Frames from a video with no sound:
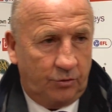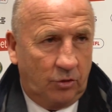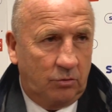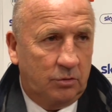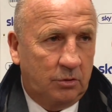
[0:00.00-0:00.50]

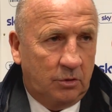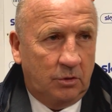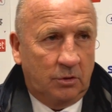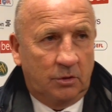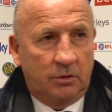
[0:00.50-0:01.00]
no,
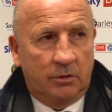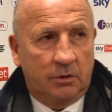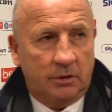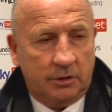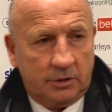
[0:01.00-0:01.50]

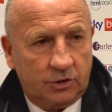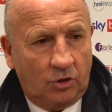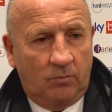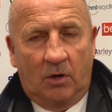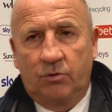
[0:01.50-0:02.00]
there's
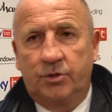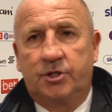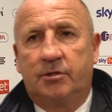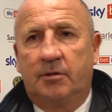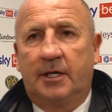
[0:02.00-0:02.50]
no
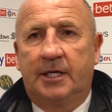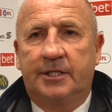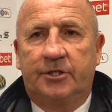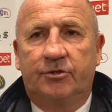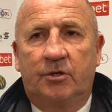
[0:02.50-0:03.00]
moaners in the
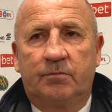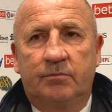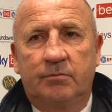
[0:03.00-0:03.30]
dressing room.